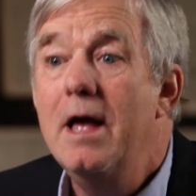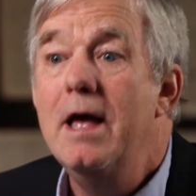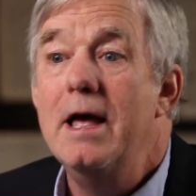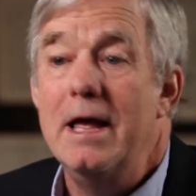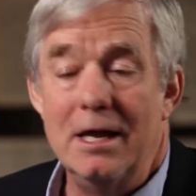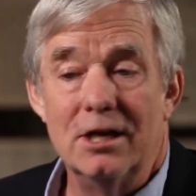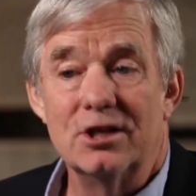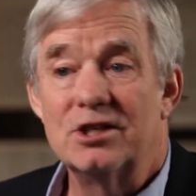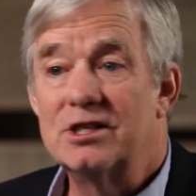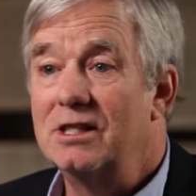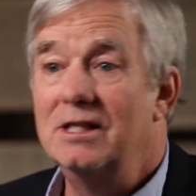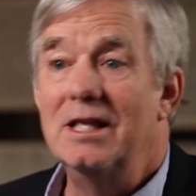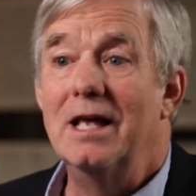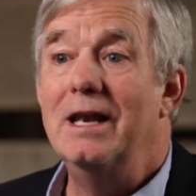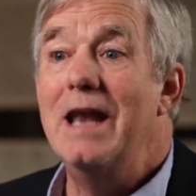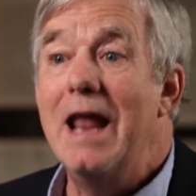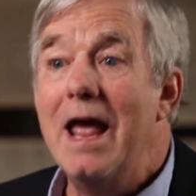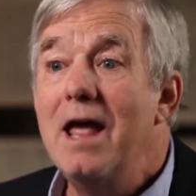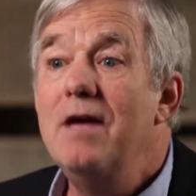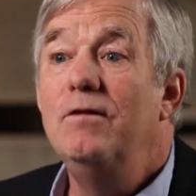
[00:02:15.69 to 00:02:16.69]
is the
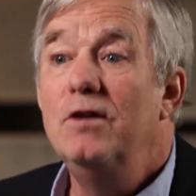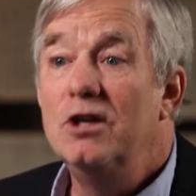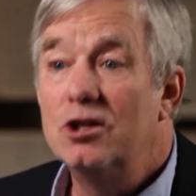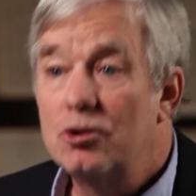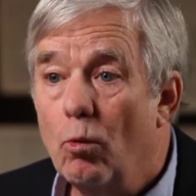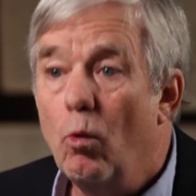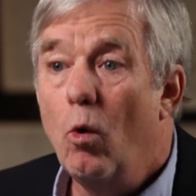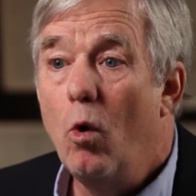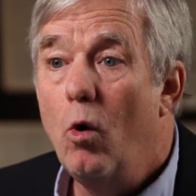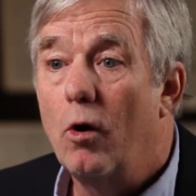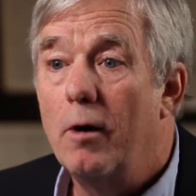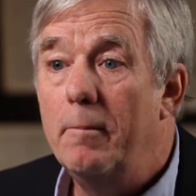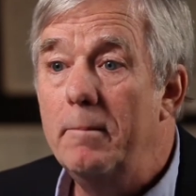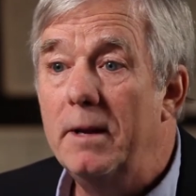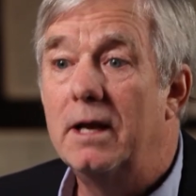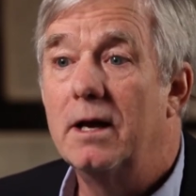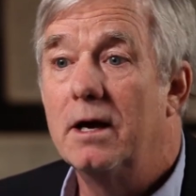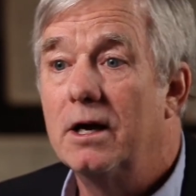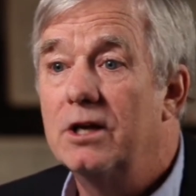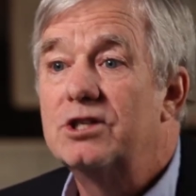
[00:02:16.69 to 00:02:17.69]
Navy's war
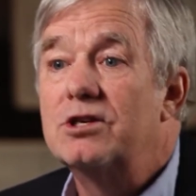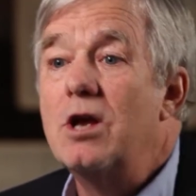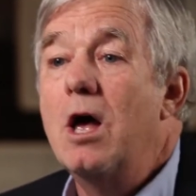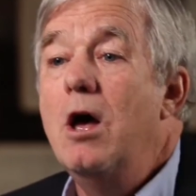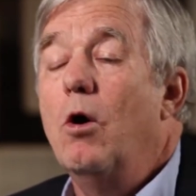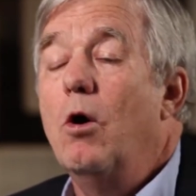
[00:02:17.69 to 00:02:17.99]
because